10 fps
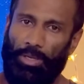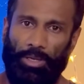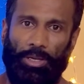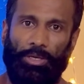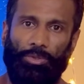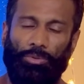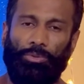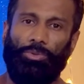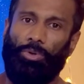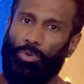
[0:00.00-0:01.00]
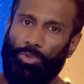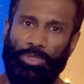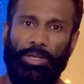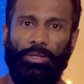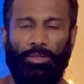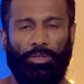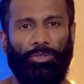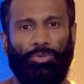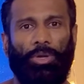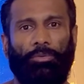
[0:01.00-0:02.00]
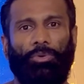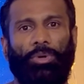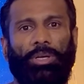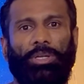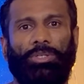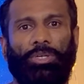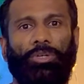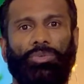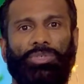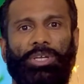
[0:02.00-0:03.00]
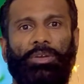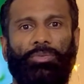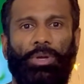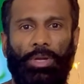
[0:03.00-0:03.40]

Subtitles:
and you know your core tight, you have no any injury, you safe